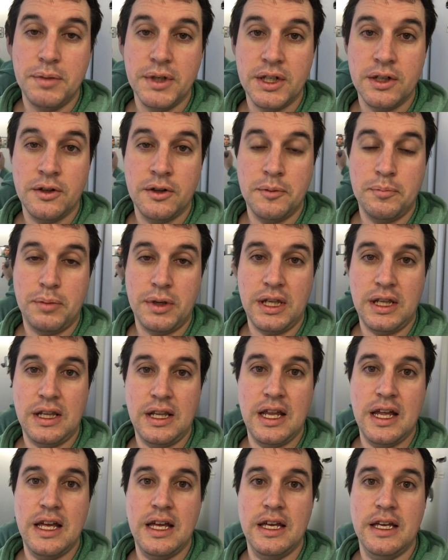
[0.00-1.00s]
Been on the
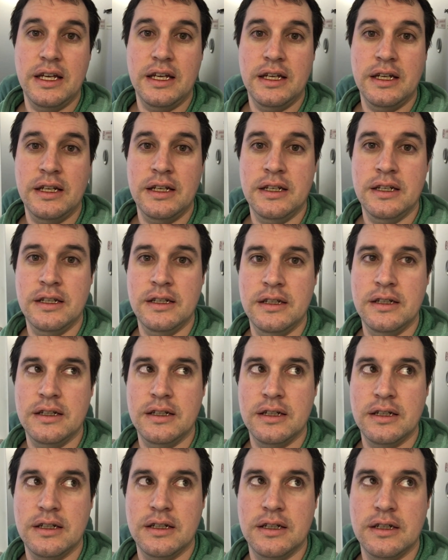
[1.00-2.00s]
plane
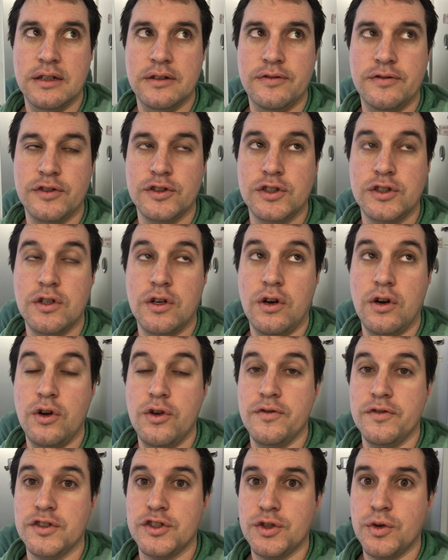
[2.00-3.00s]
uh, for
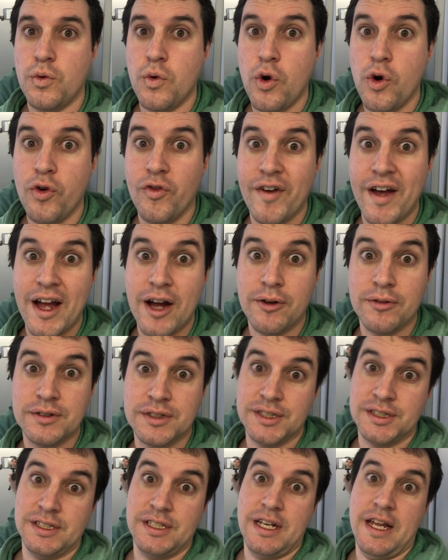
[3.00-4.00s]
over twelve
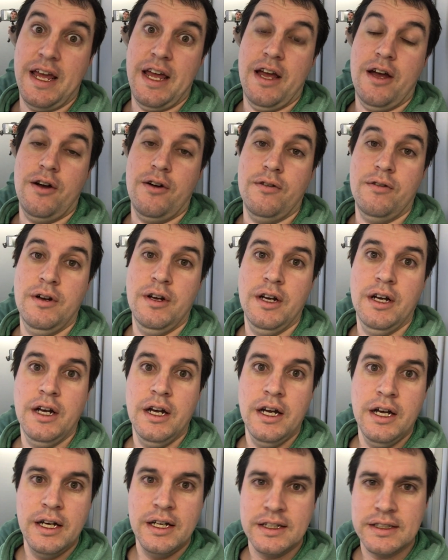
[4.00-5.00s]
hours now,
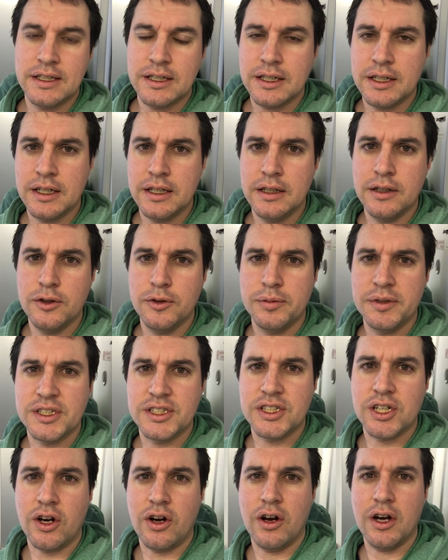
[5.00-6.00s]
so I'm a little
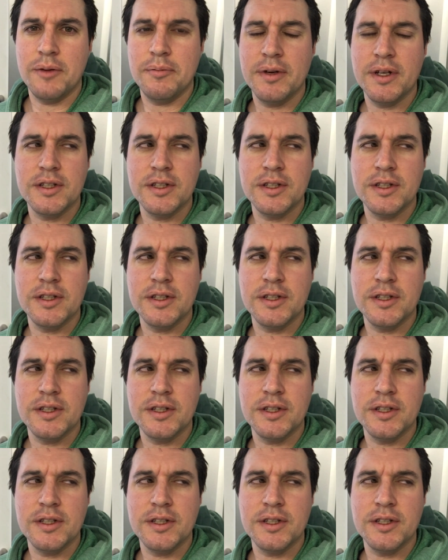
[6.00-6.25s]
bit tired.